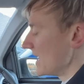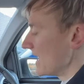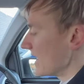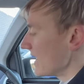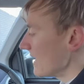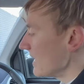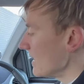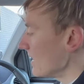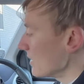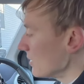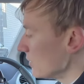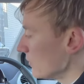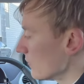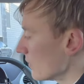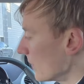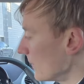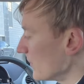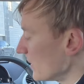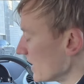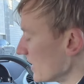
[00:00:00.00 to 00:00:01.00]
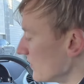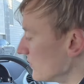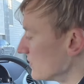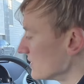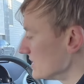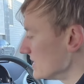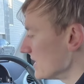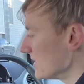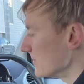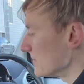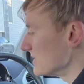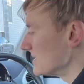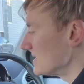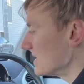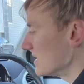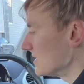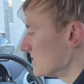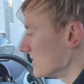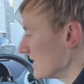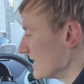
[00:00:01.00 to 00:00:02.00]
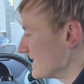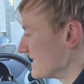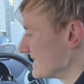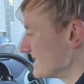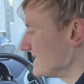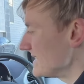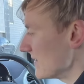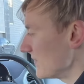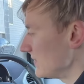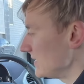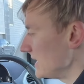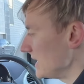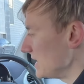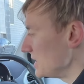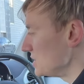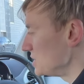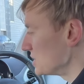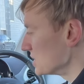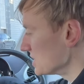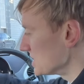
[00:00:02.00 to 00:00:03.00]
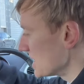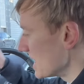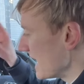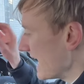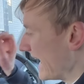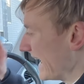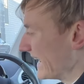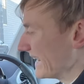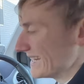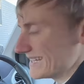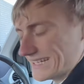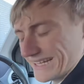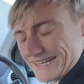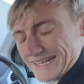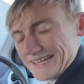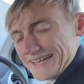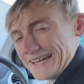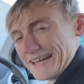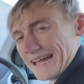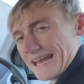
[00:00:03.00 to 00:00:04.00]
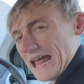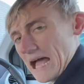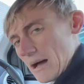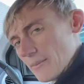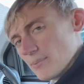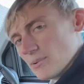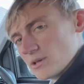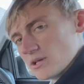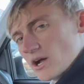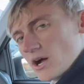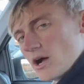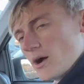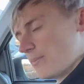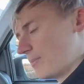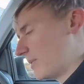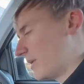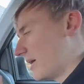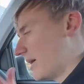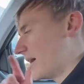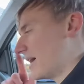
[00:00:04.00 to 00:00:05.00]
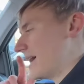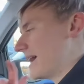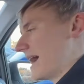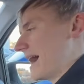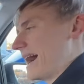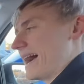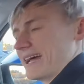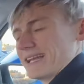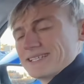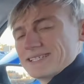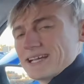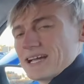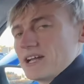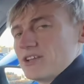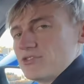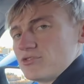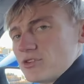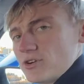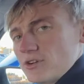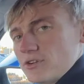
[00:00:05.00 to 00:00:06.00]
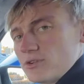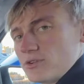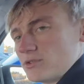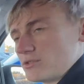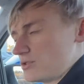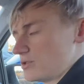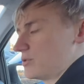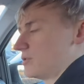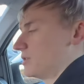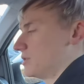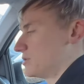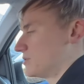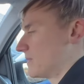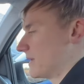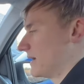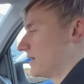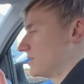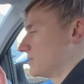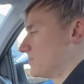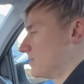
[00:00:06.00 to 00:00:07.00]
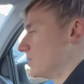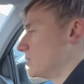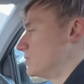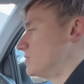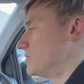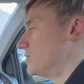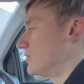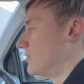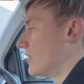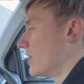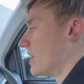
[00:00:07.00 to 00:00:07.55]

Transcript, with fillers: Here you've got the infotainment centre, it's seven inches and it can get Apple CarPlay and Android Auto as well as Bluetooth